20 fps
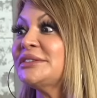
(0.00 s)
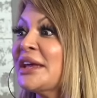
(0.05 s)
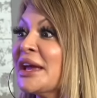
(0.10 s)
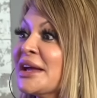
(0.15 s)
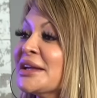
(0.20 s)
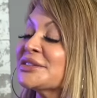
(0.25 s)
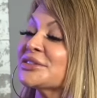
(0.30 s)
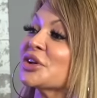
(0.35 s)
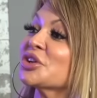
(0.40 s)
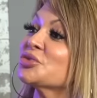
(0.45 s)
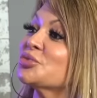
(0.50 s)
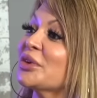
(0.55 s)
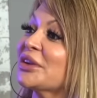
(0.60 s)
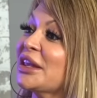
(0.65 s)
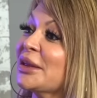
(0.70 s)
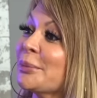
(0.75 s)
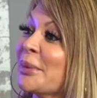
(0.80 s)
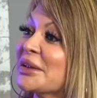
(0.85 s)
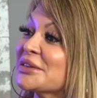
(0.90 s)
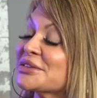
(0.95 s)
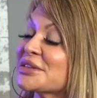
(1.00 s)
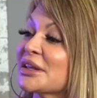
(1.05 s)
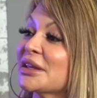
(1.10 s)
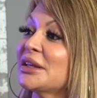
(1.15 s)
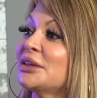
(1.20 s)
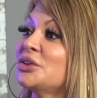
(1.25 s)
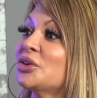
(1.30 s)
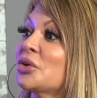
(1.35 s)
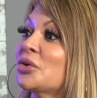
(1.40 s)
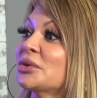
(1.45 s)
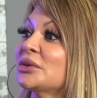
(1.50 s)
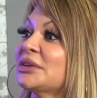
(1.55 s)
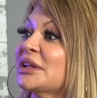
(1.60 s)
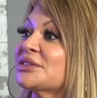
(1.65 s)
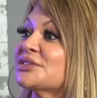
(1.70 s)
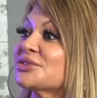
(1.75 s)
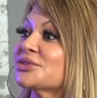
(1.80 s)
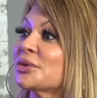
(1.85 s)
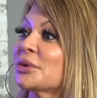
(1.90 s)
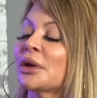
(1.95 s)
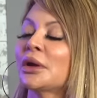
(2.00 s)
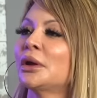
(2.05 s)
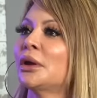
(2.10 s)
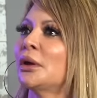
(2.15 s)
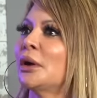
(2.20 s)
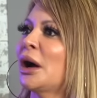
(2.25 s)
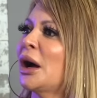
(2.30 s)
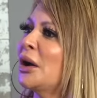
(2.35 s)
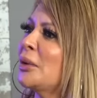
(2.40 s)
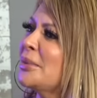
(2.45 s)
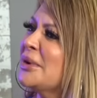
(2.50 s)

Yes, because we keep on saying, you know, let's... How